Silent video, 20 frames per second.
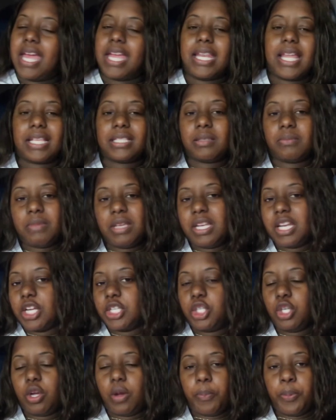it doesn't mean
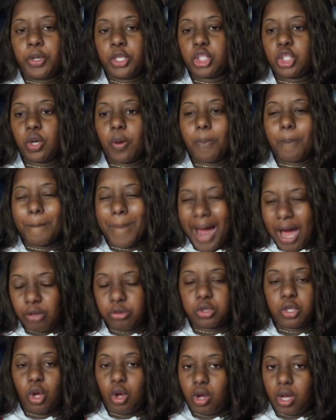that you can put your
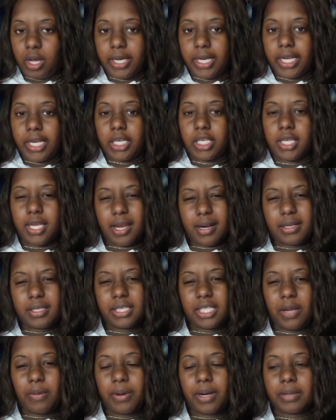mouth on it. You
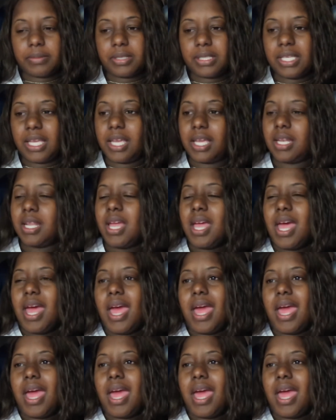understand what I'm saying?